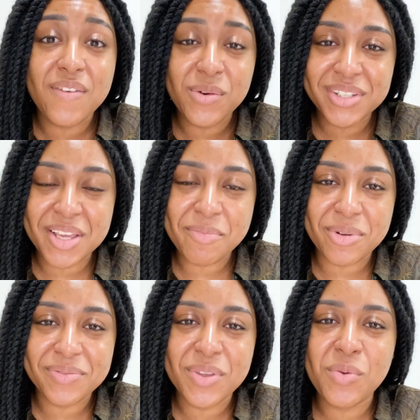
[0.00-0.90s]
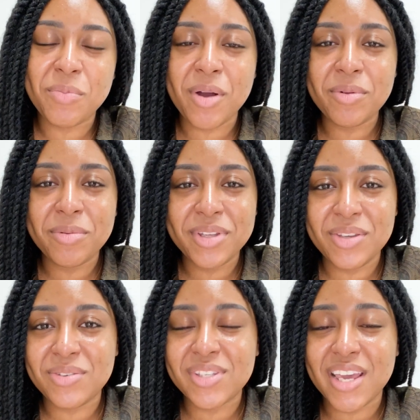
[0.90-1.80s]
For example, you would probably
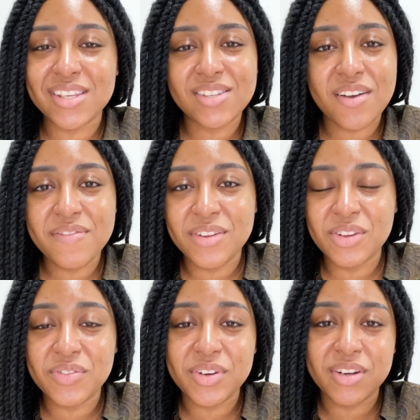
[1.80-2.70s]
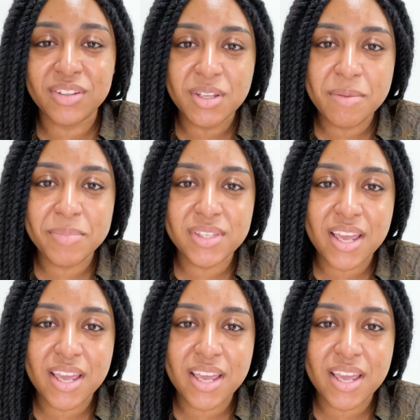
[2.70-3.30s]
use a soft filler for your lips